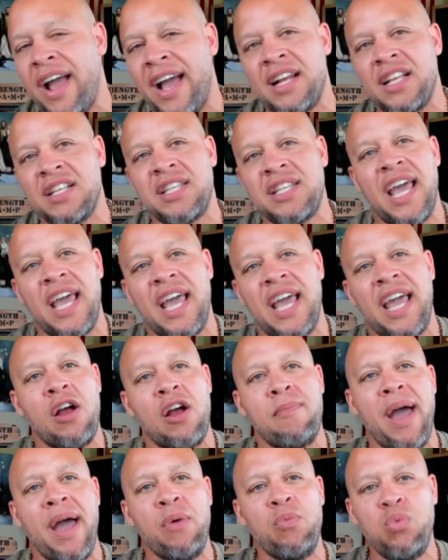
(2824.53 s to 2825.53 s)
I got to take care
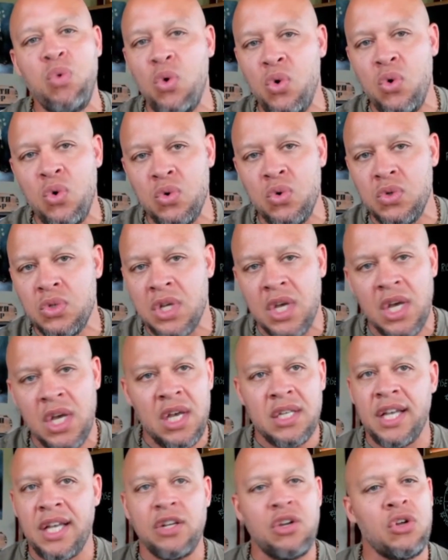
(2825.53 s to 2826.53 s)
of my wounds."
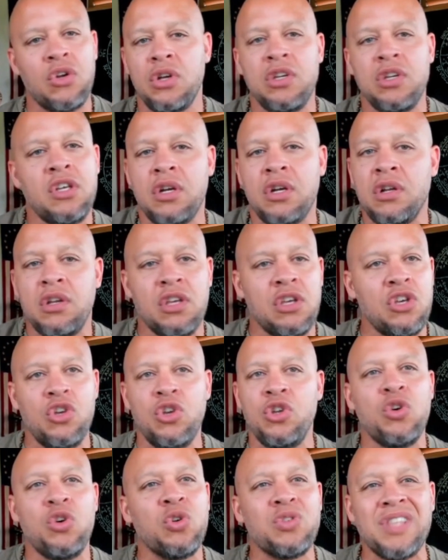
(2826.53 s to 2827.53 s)
It's like, no, no, you're, you
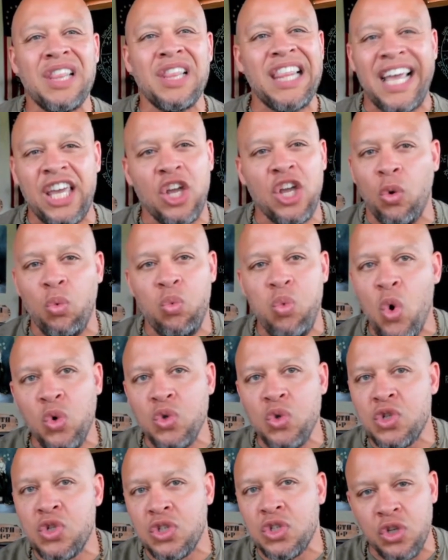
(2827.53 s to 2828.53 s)
you don't lick your
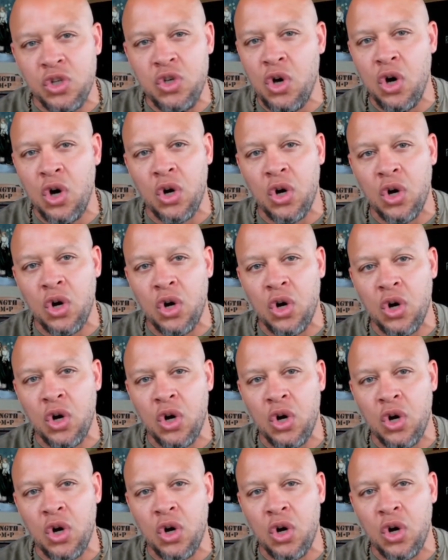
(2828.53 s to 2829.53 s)
wounds until you go to
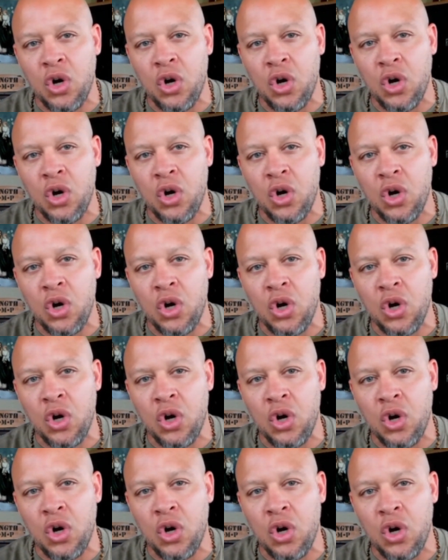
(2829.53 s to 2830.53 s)
war. You haven't gone
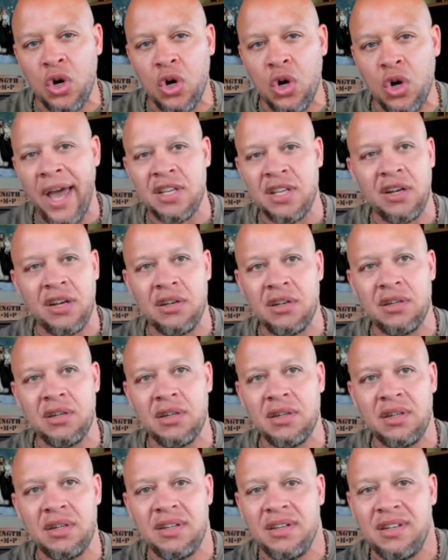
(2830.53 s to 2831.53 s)
to war yet. You're
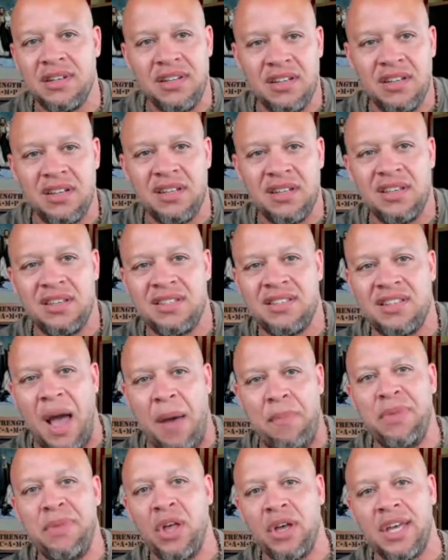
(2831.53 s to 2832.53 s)
still you
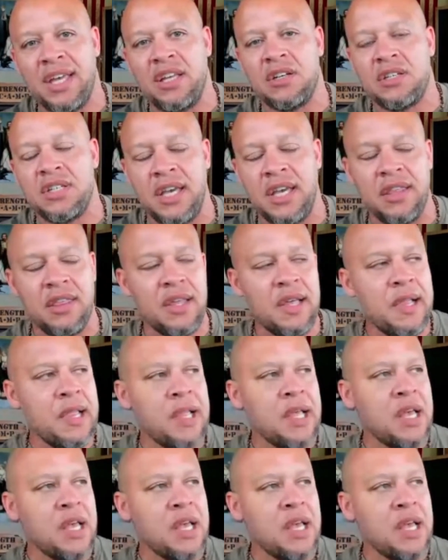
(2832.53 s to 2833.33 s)
still got milk in your teeth.